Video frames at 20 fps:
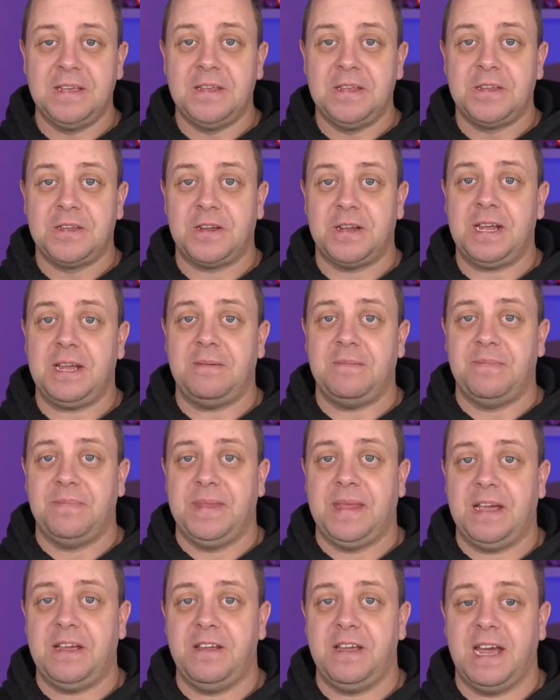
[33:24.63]
So yeah,
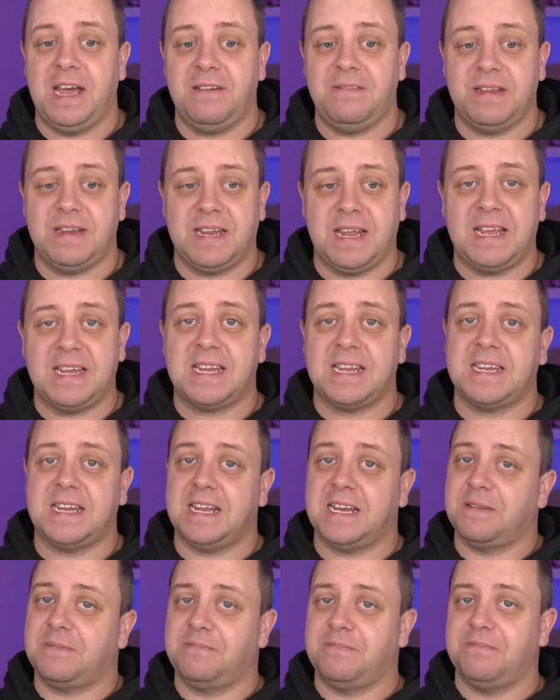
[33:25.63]
there you have it. As I
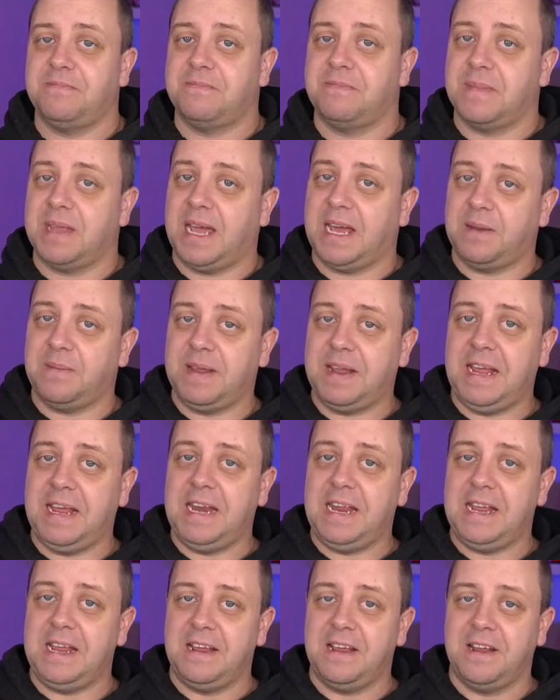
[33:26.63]
said at the
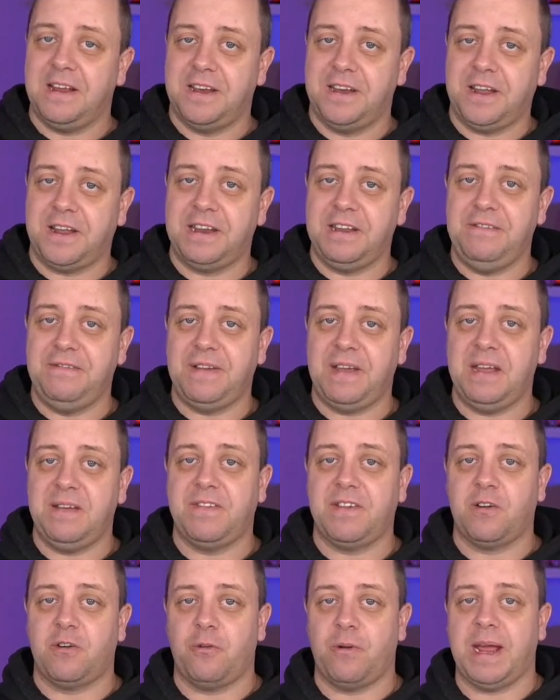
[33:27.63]
beginning, not in
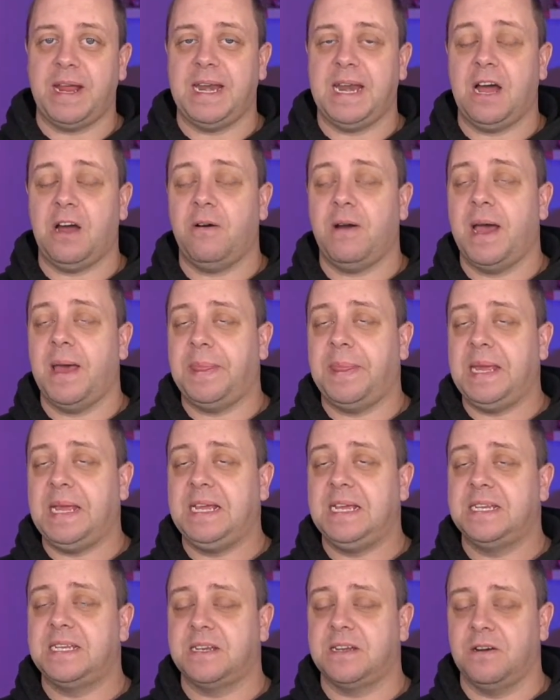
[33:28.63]
favor. Right now, I think
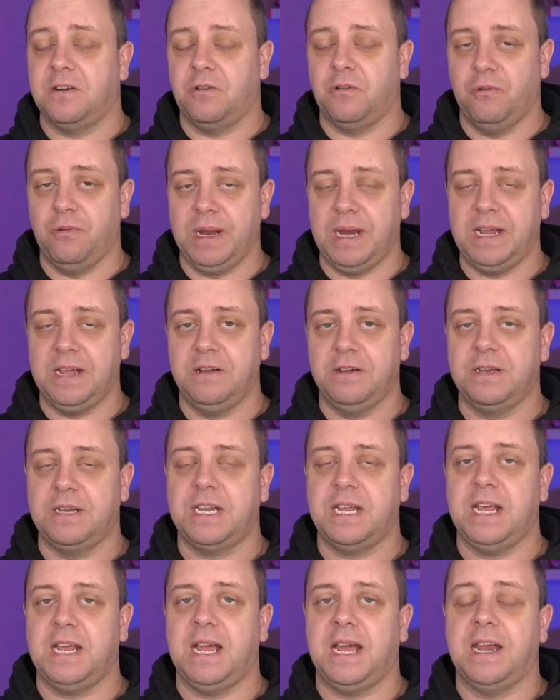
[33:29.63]
it's a really good
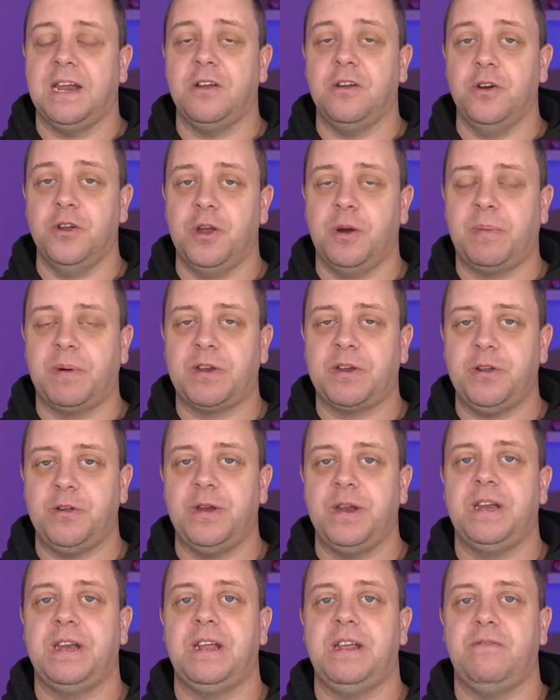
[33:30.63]
thing and a good
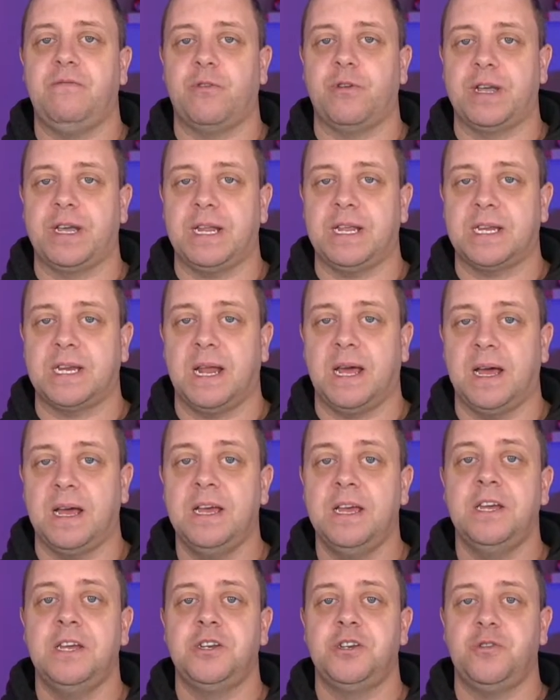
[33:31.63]
opportunity for Tesla
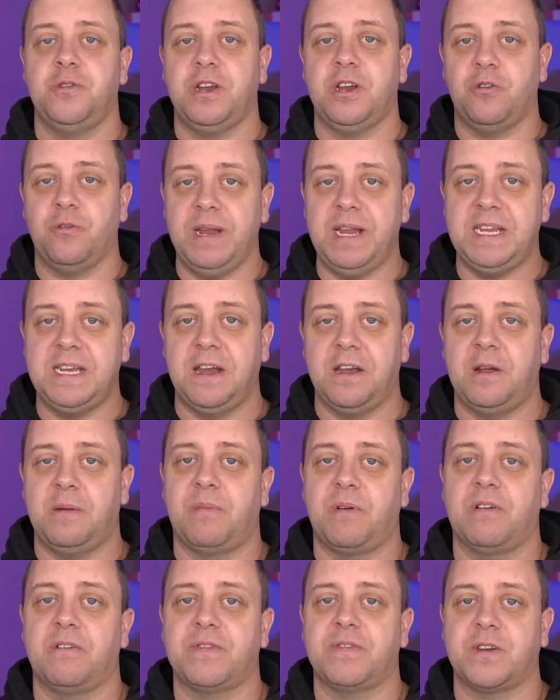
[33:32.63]
to increase the
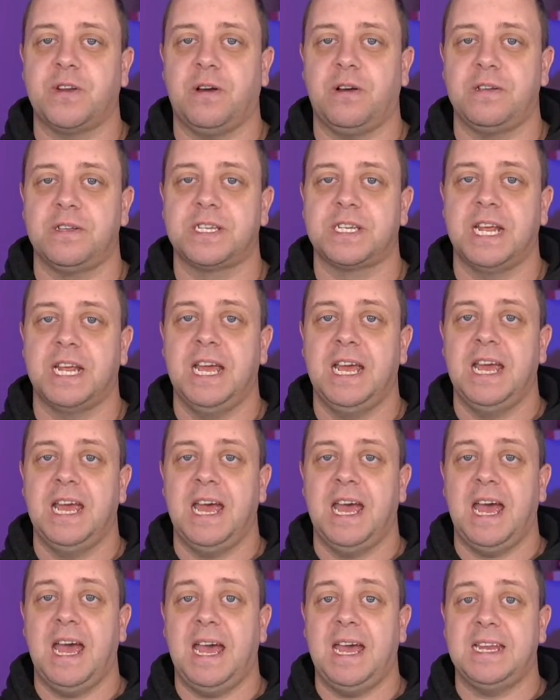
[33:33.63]
number of stalls,
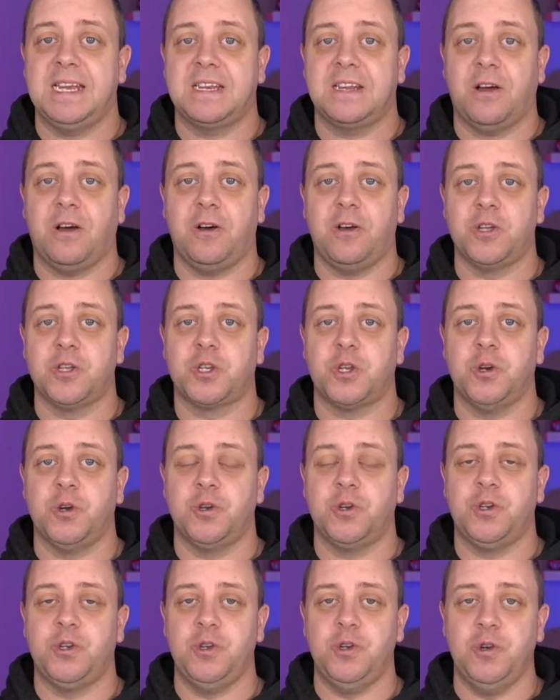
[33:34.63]
and also
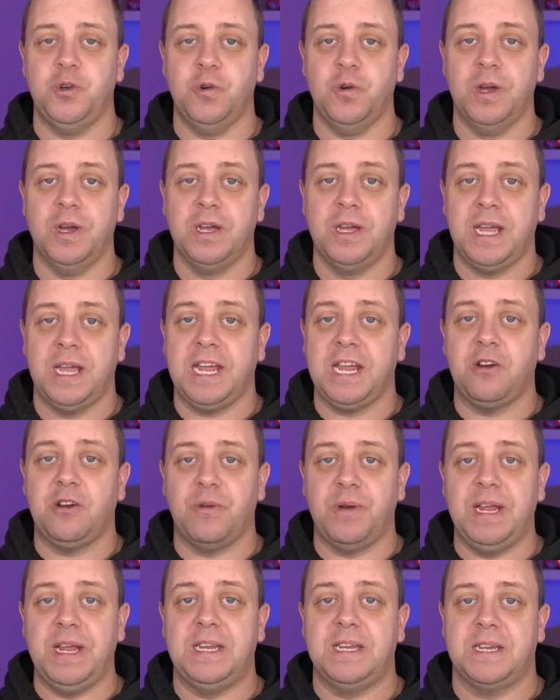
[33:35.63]
to
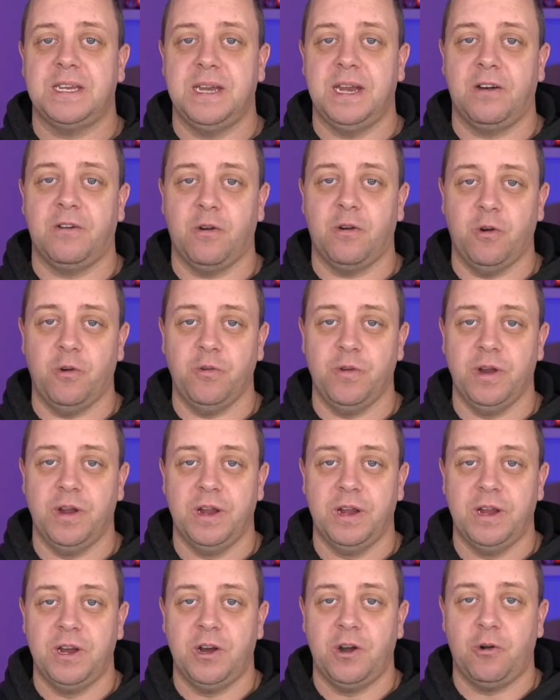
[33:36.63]
increase their own
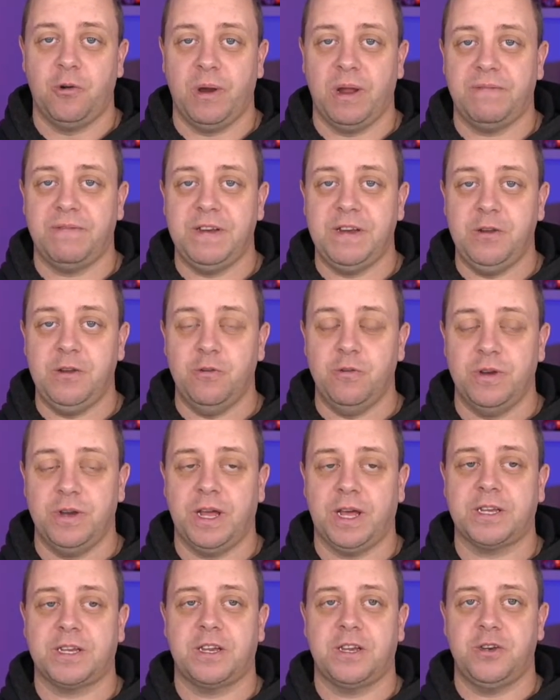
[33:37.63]
revenue.
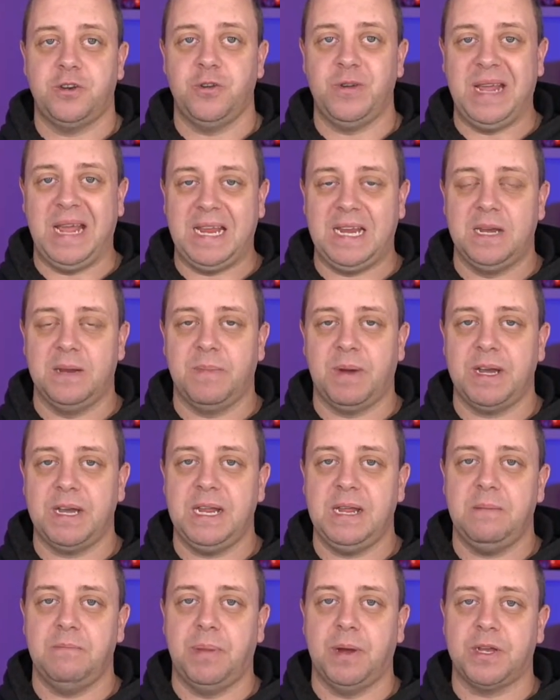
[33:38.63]
Not to gain the
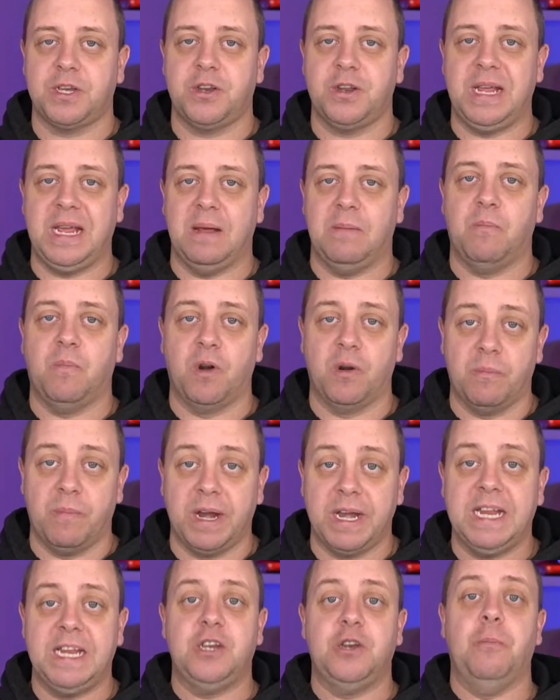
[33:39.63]
money, but to get more
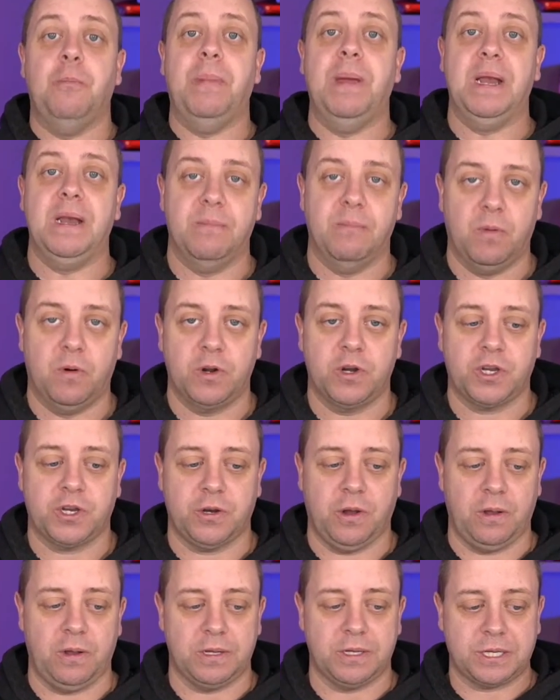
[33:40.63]
money to build more
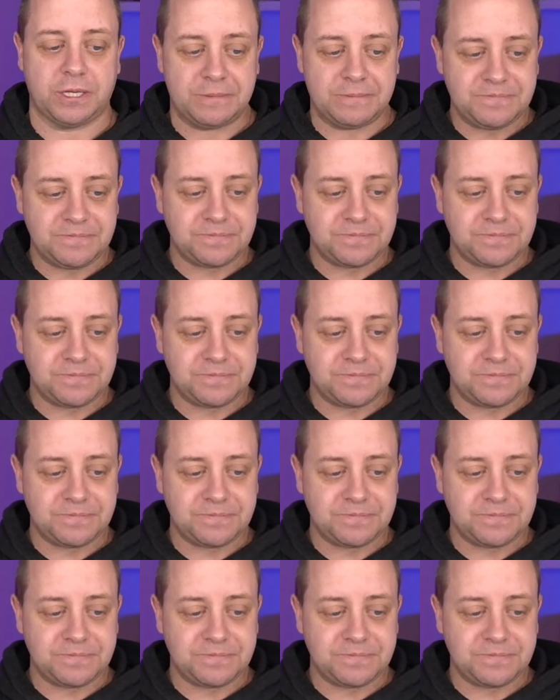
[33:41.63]
stalls.